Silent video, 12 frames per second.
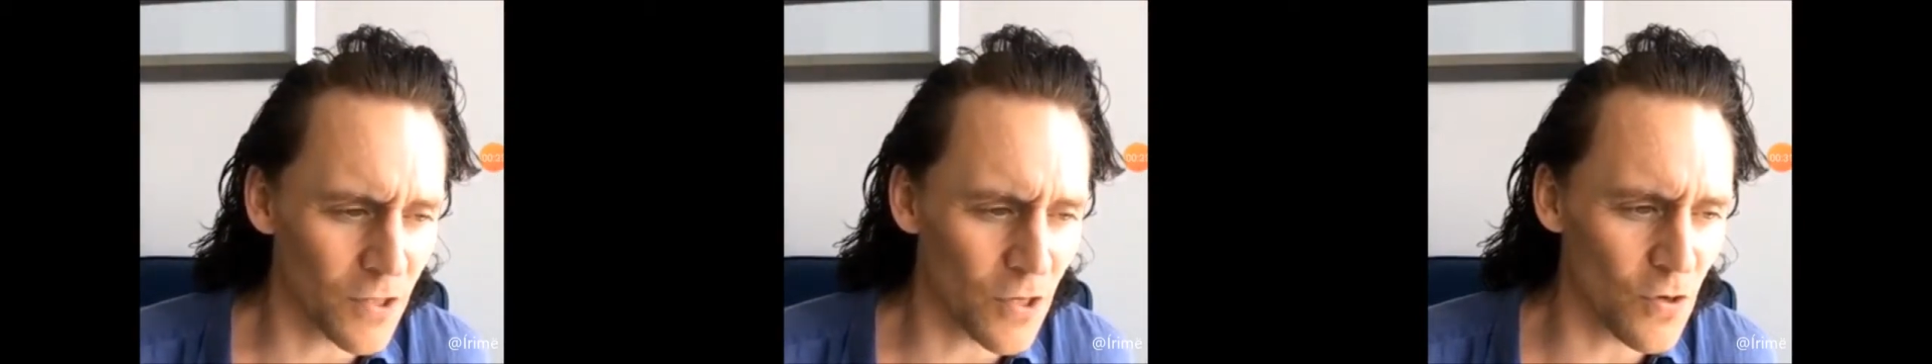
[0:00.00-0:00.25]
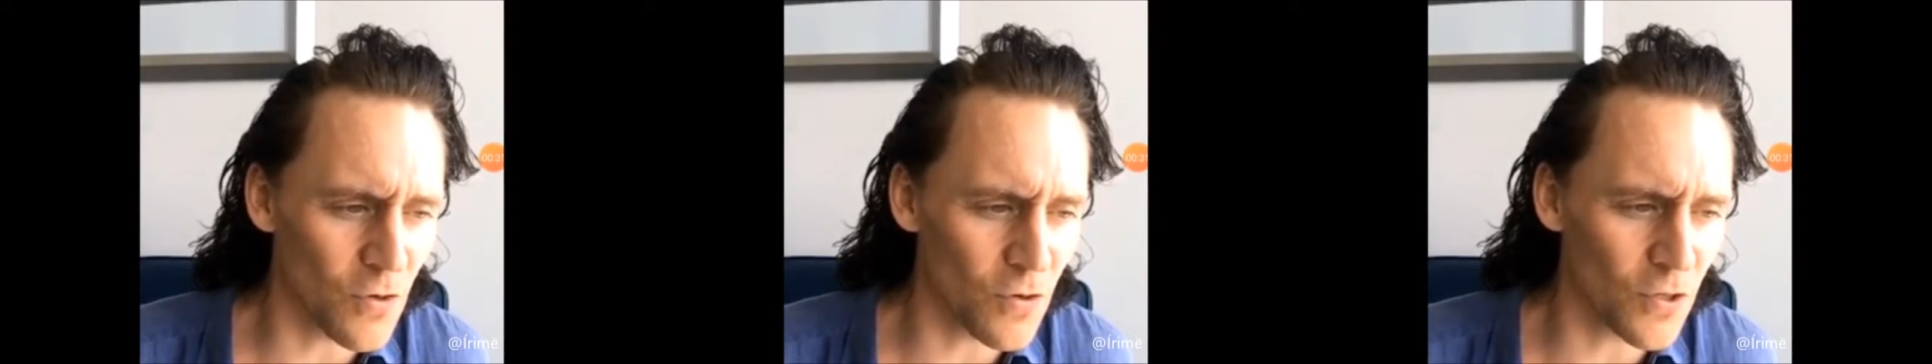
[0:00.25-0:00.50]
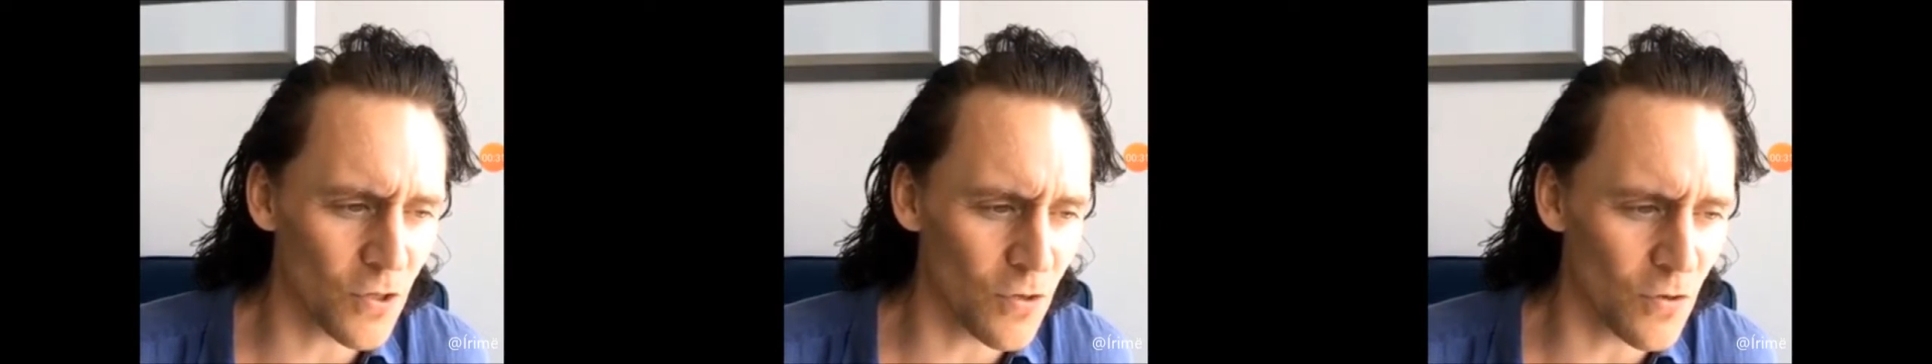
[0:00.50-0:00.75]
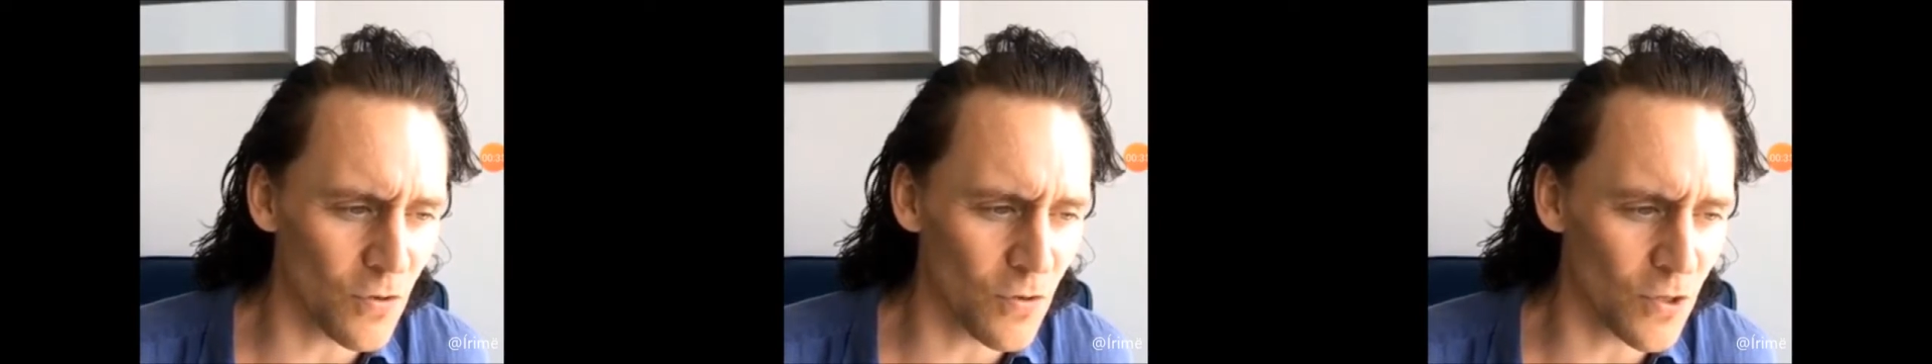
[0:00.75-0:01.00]

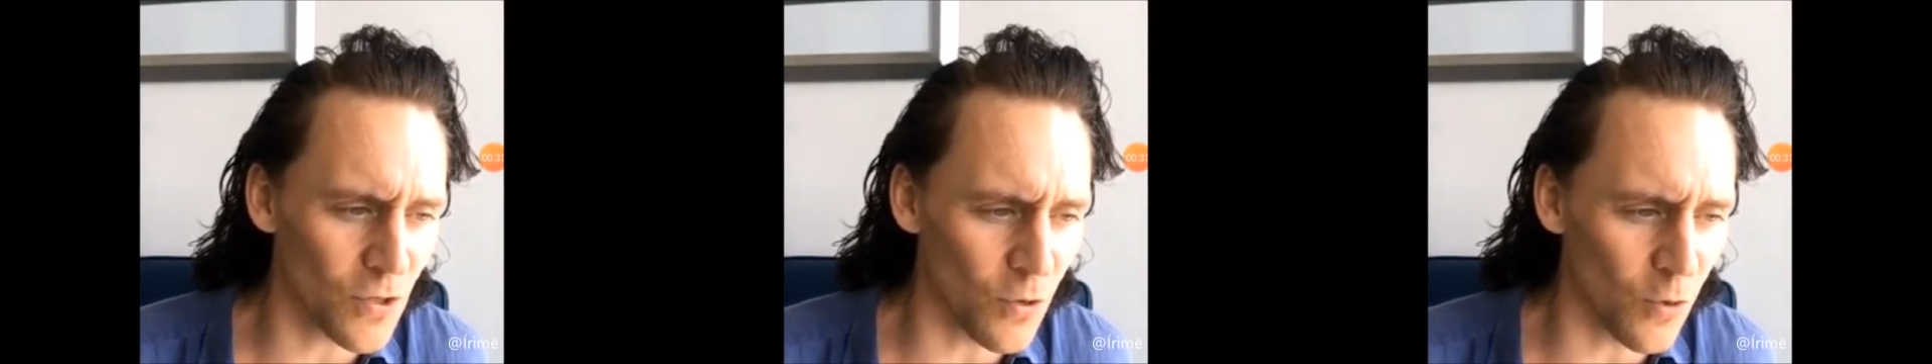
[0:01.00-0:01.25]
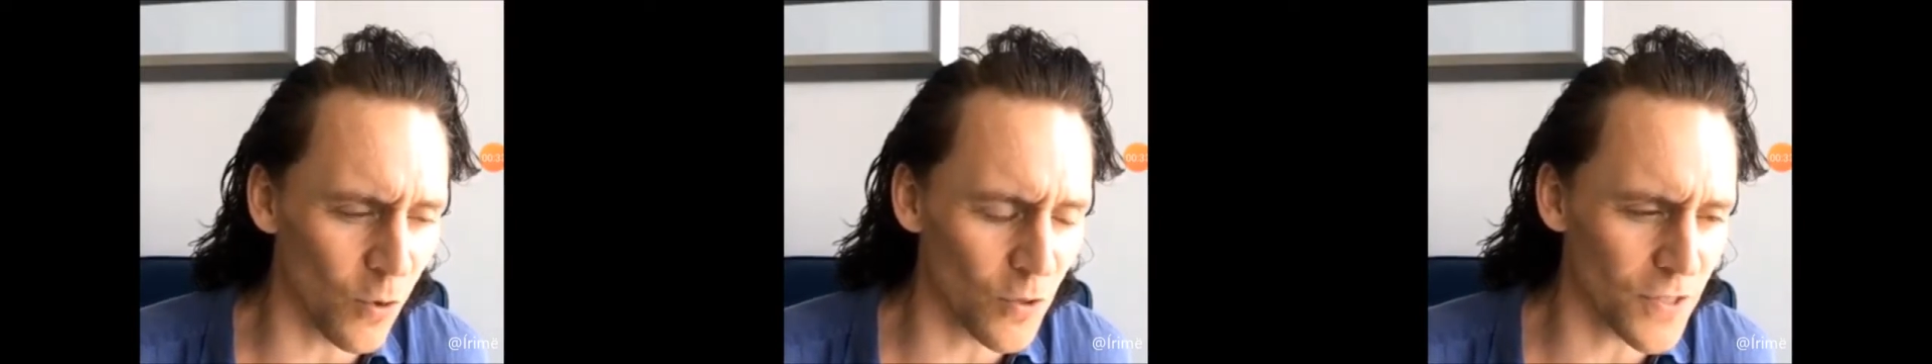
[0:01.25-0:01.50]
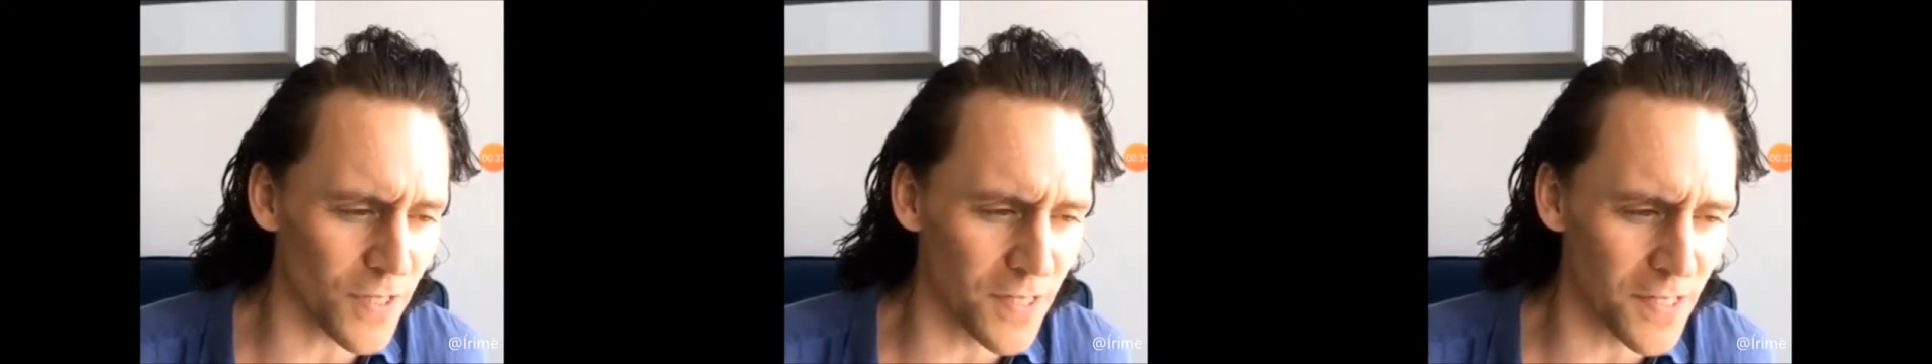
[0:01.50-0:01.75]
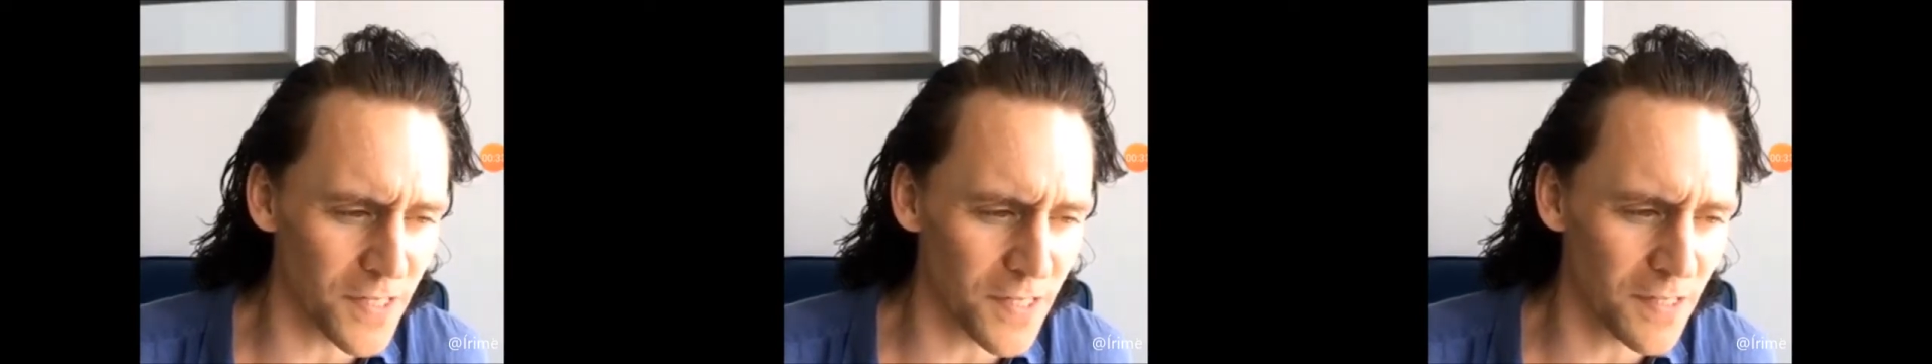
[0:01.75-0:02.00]
Two
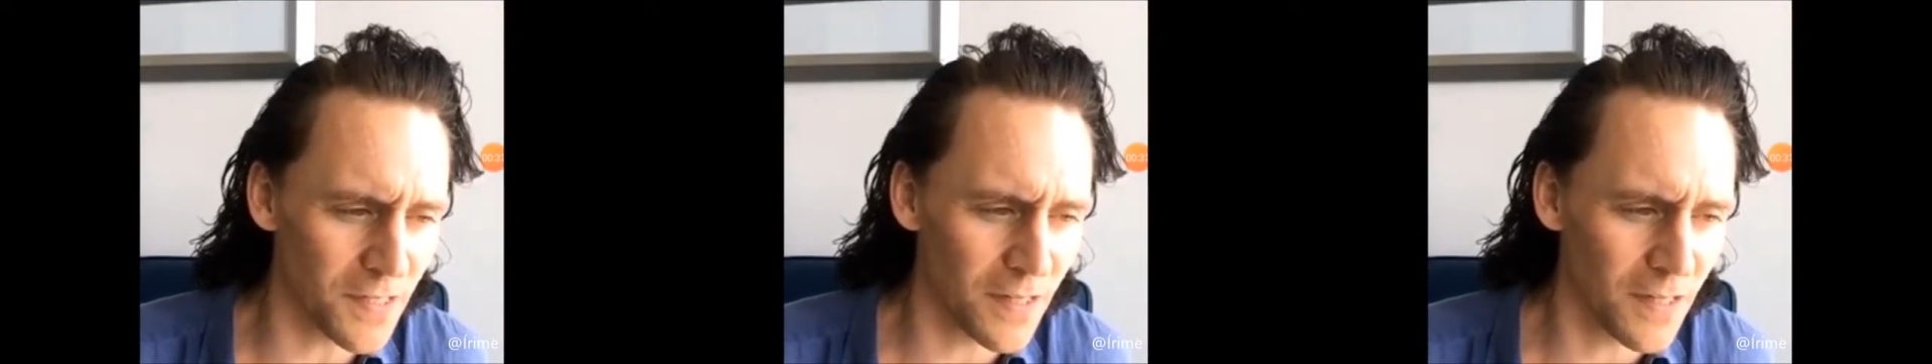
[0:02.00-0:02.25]
horses,